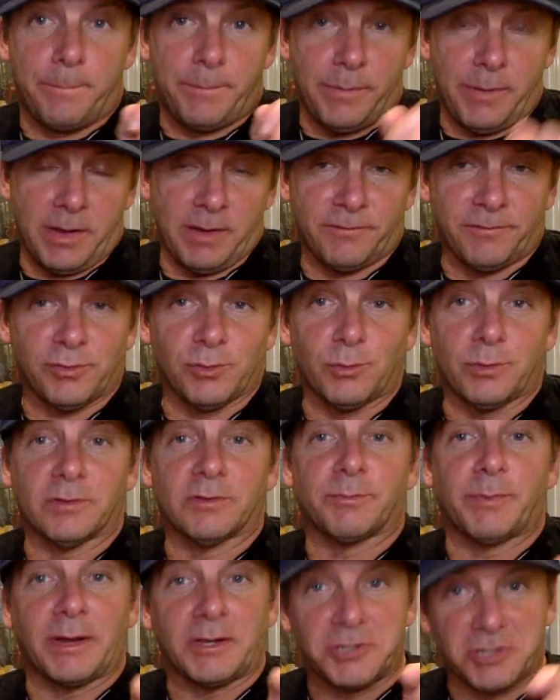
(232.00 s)

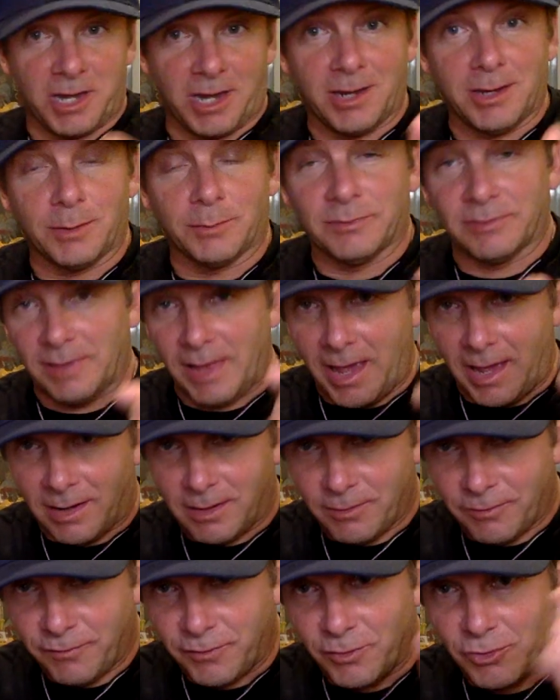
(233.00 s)
influenced by Jacob's Ladder
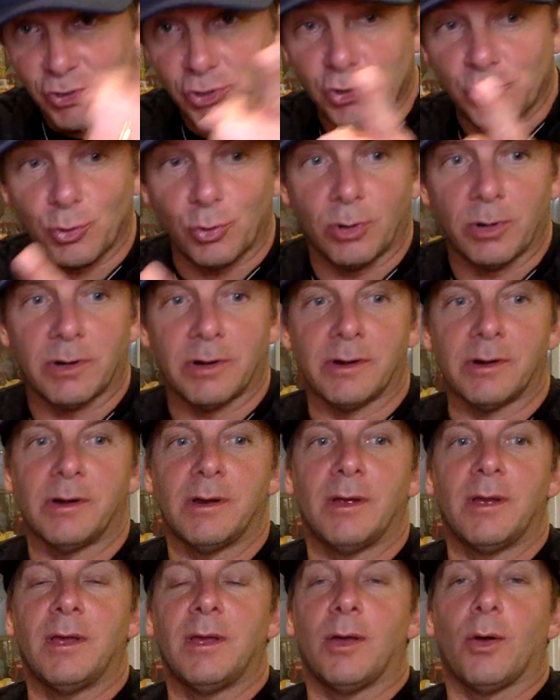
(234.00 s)
for sure,
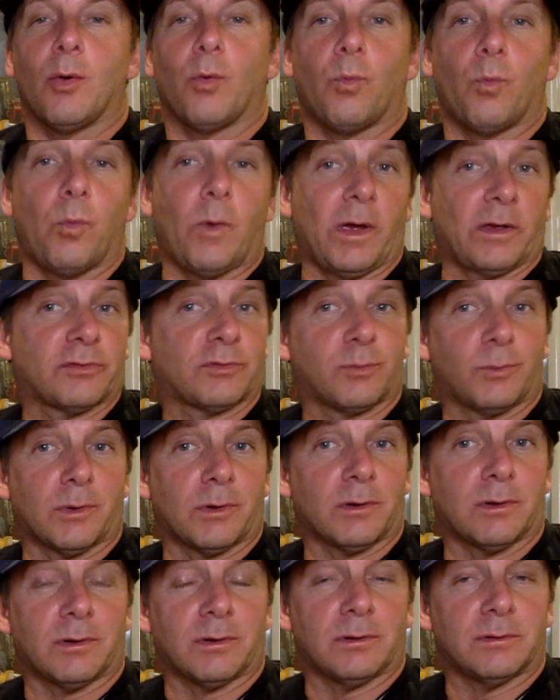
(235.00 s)

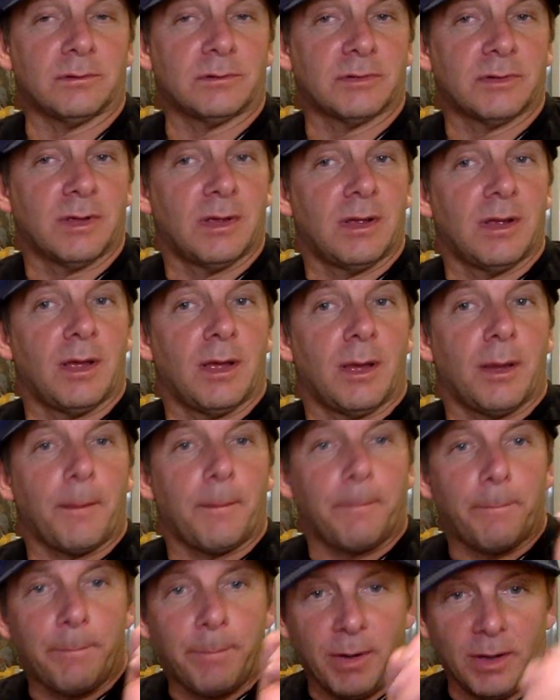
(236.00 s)
Westworld,
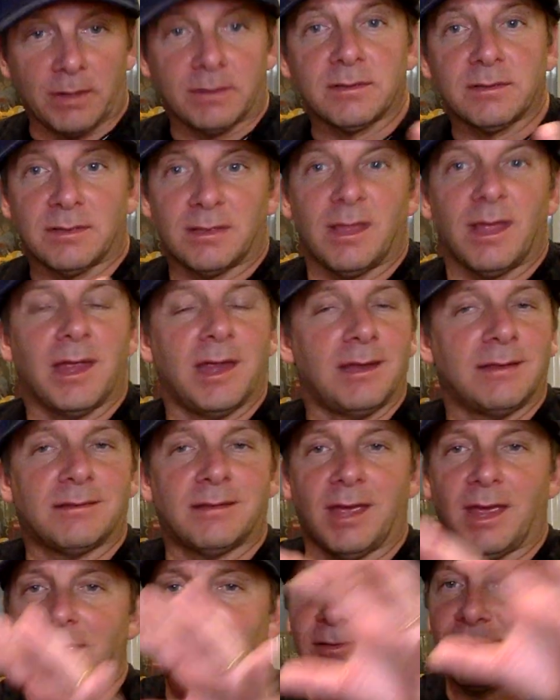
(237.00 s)
but he
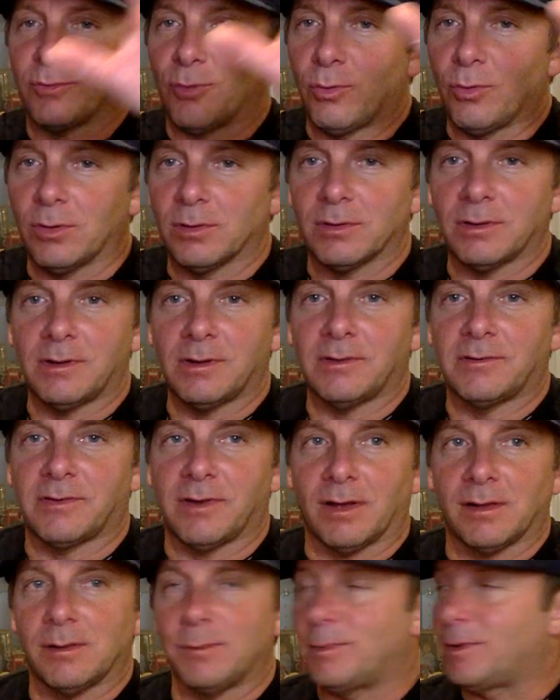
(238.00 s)
takes all of these
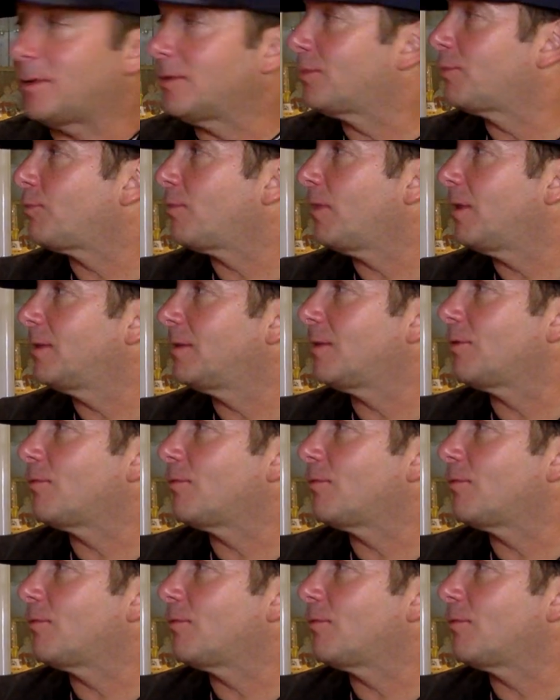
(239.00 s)
elements, Brandon